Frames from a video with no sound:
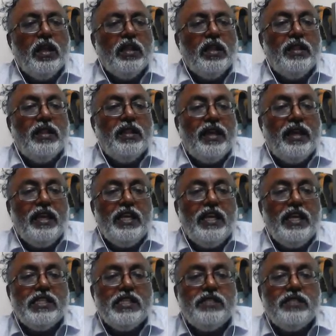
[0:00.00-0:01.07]
The
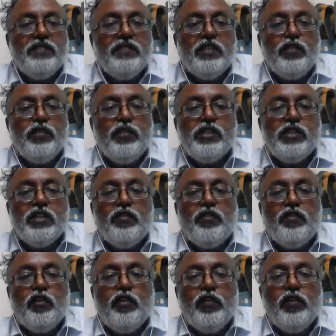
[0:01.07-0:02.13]
ease with which a
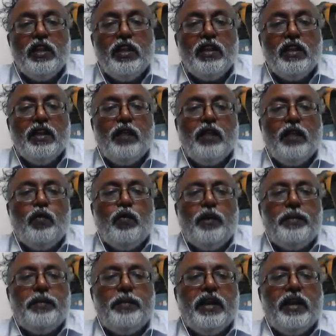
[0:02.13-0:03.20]
fuel
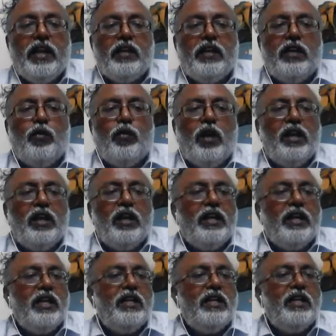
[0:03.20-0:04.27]
evaporates.
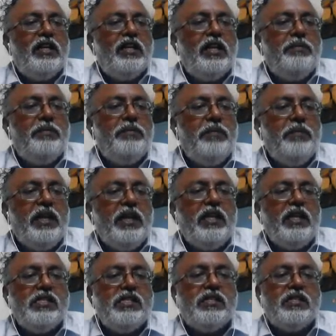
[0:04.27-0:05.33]
Volatility
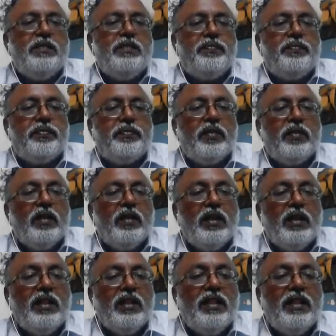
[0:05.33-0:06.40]
means
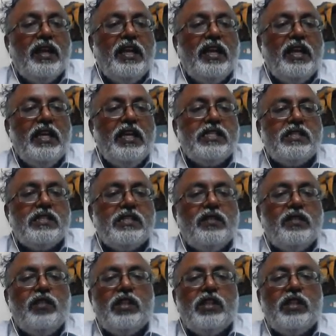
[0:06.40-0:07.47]
the ease
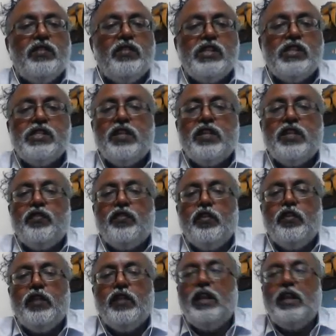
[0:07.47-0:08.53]
with which a
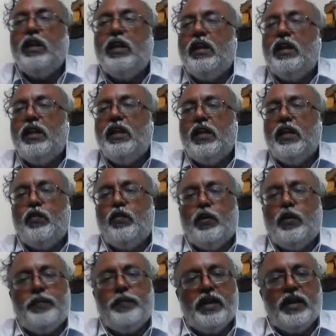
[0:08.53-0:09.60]
fuel
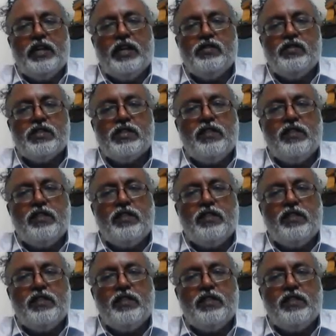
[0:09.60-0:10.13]
evaporates.